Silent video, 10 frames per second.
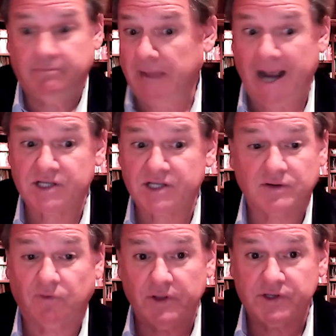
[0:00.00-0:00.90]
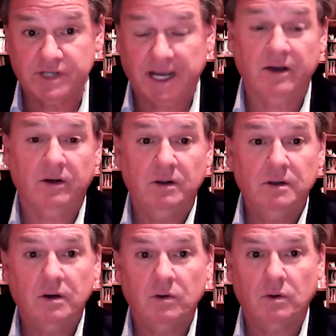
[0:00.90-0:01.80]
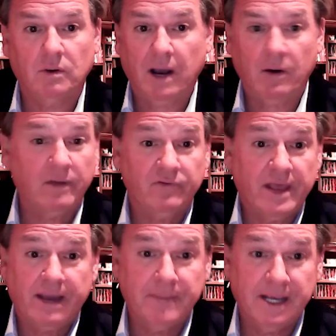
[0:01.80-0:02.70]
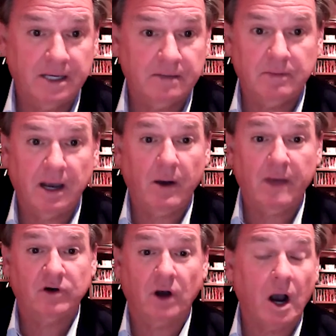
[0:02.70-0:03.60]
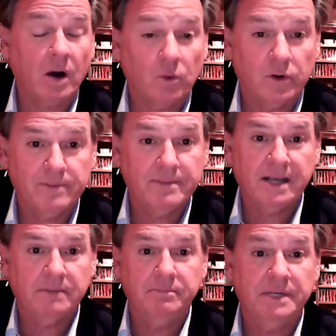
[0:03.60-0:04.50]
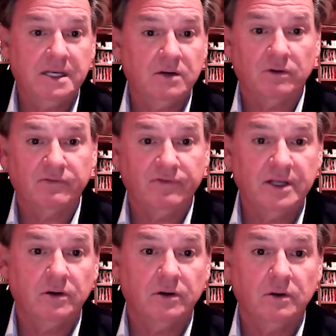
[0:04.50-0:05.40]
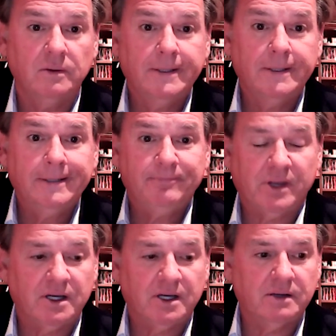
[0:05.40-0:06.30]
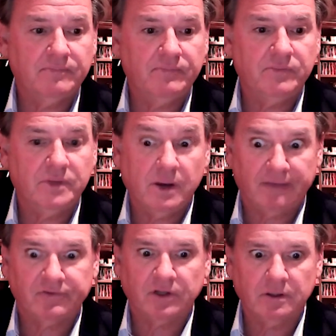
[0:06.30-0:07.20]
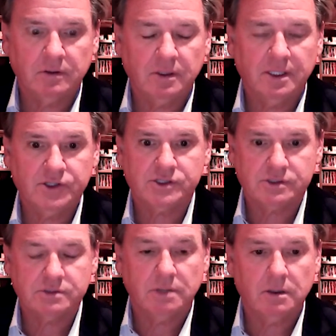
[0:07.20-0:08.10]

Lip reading: ask for the sale, or however awkward it may be or feel. You have to literally just,